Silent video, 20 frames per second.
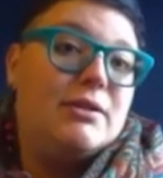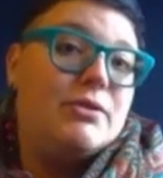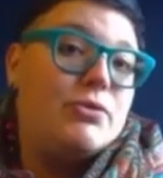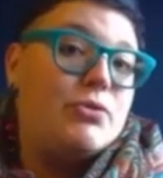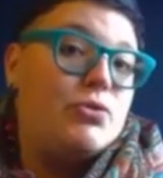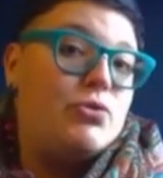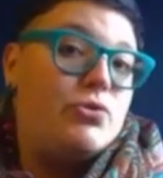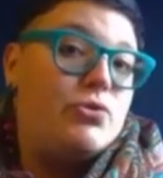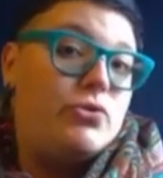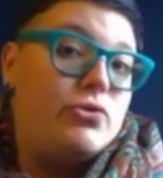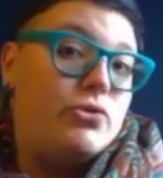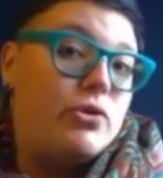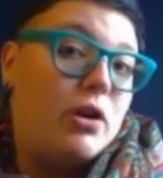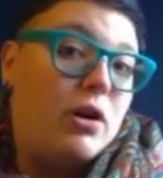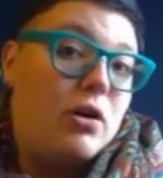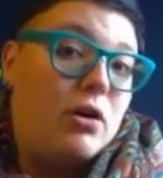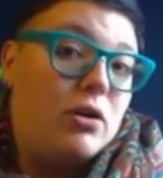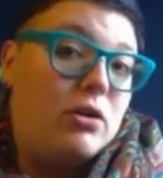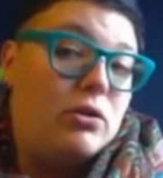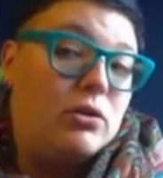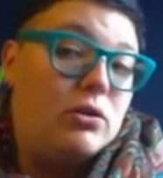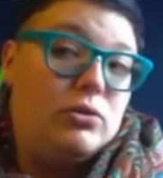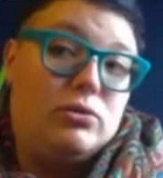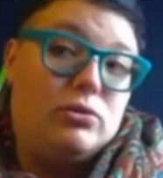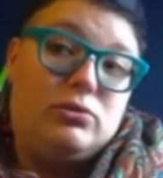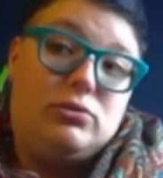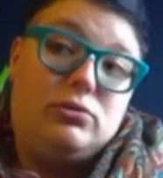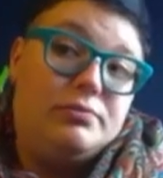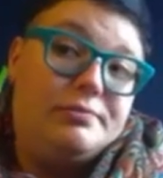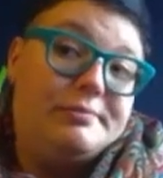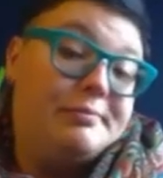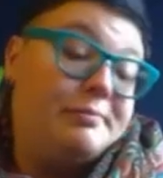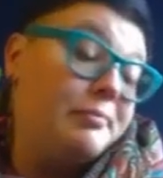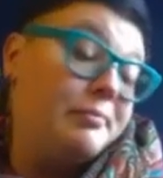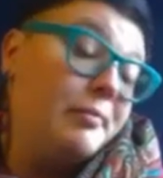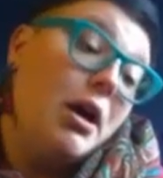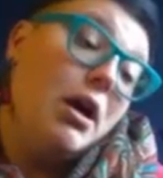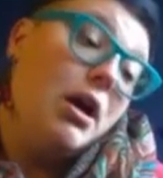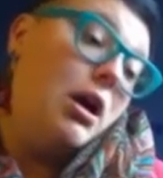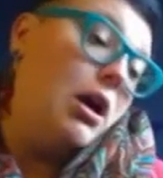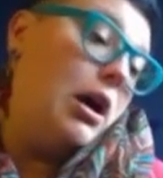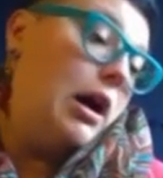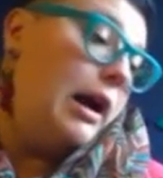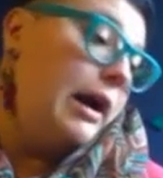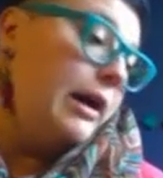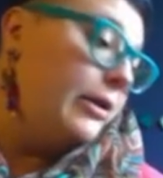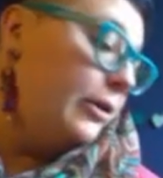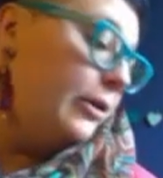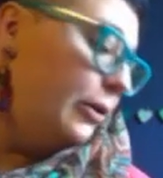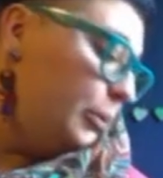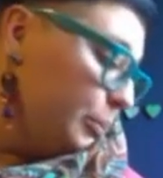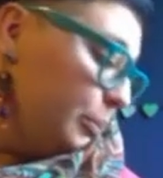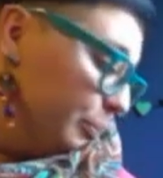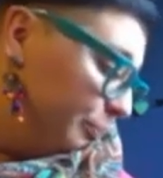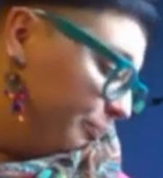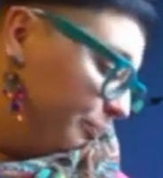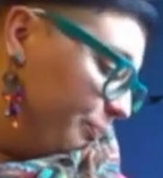So, I don't know.